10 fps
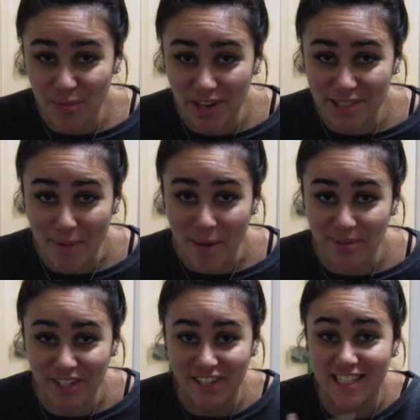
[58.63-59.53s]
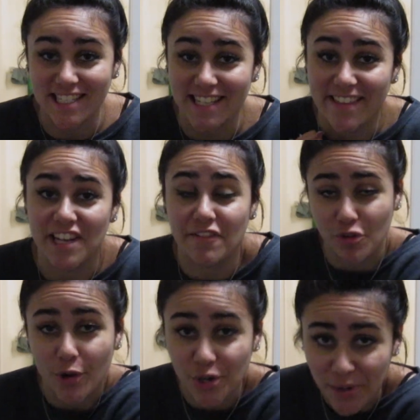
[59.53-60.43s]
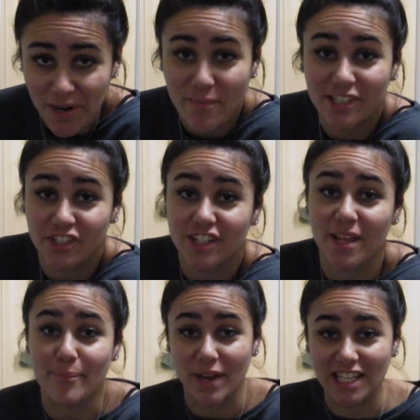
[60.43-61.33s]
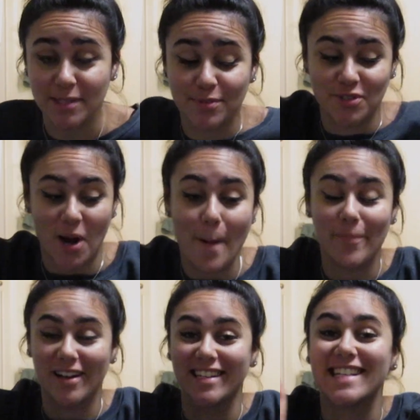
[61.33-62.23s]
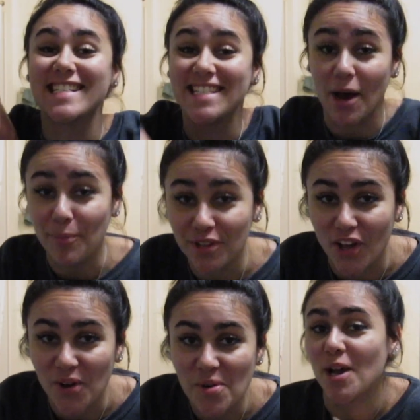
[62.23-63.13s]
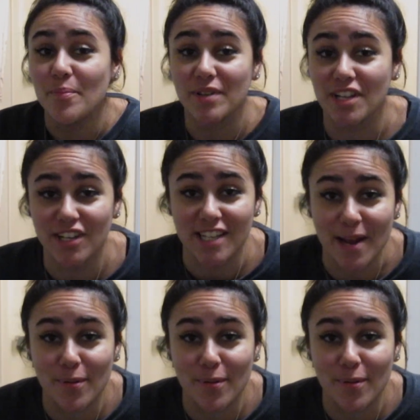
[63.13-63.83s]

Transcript: wanted to pop in here and say that if you are new here, make sure to hit that big subscribe button down below because I